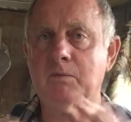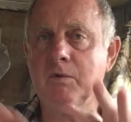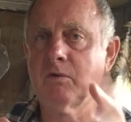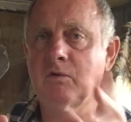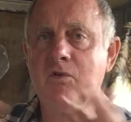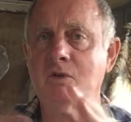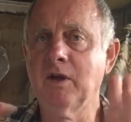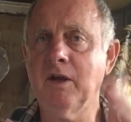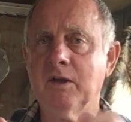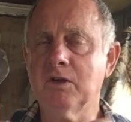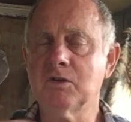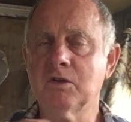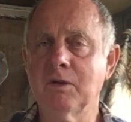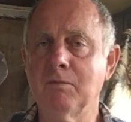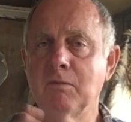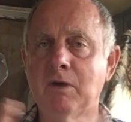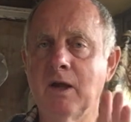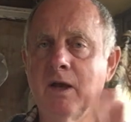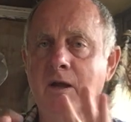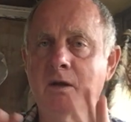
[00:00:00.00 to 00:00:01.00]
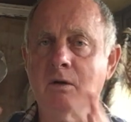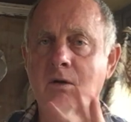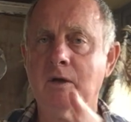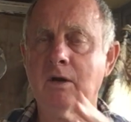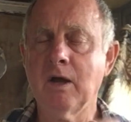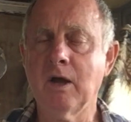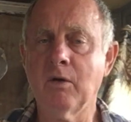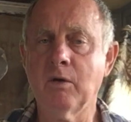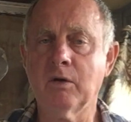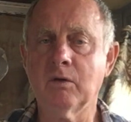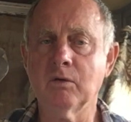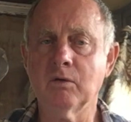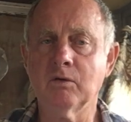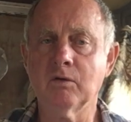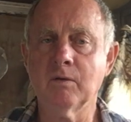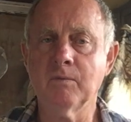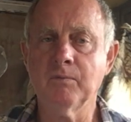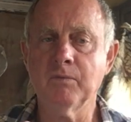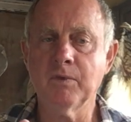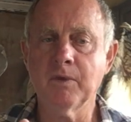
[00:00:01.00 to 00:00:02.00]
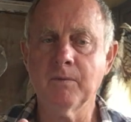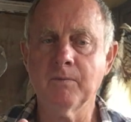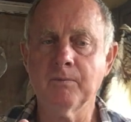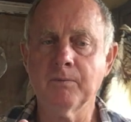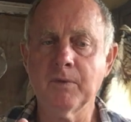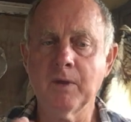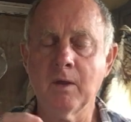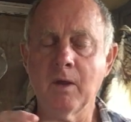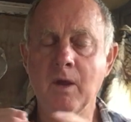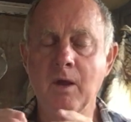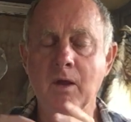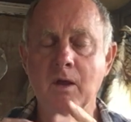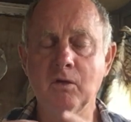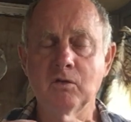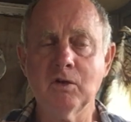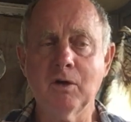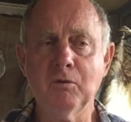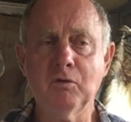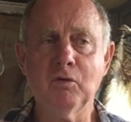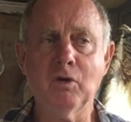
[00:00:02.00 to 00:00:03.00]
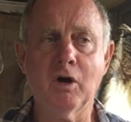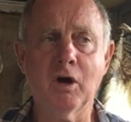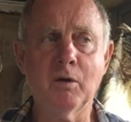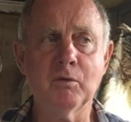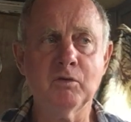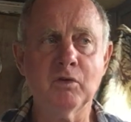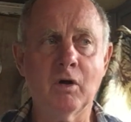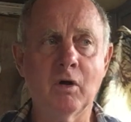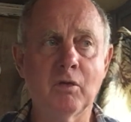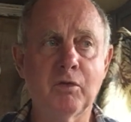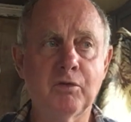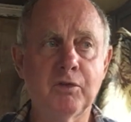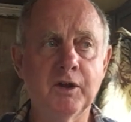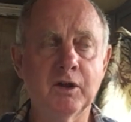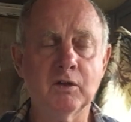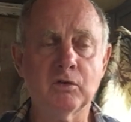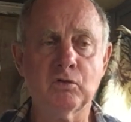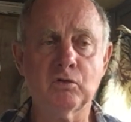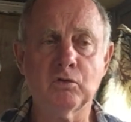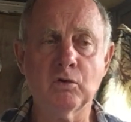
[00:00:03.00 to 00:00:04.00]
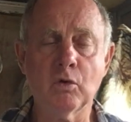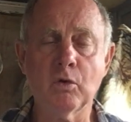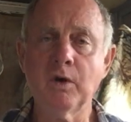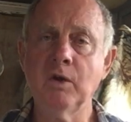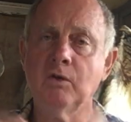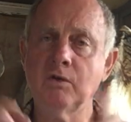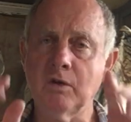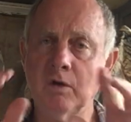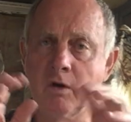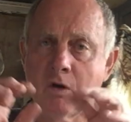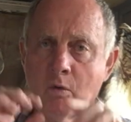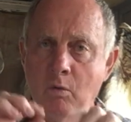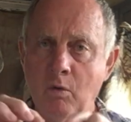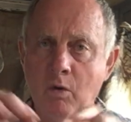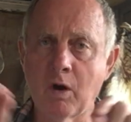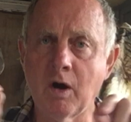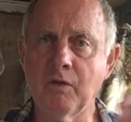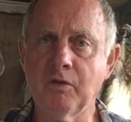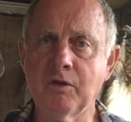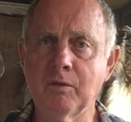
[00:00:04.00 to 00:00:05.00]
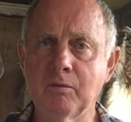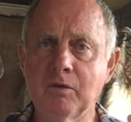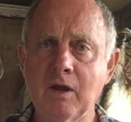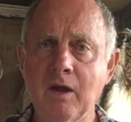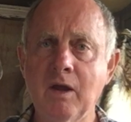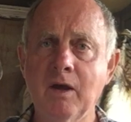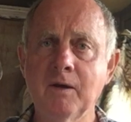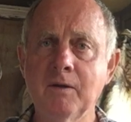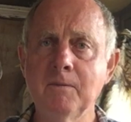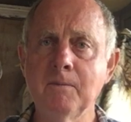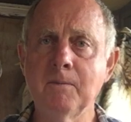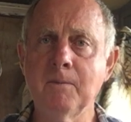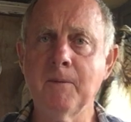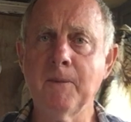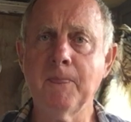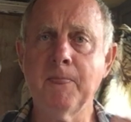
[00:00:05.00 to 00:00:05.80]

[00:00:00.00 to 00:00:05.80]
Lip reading: sketched and made little characters. Sometimes I'll think of stories and I'll write them down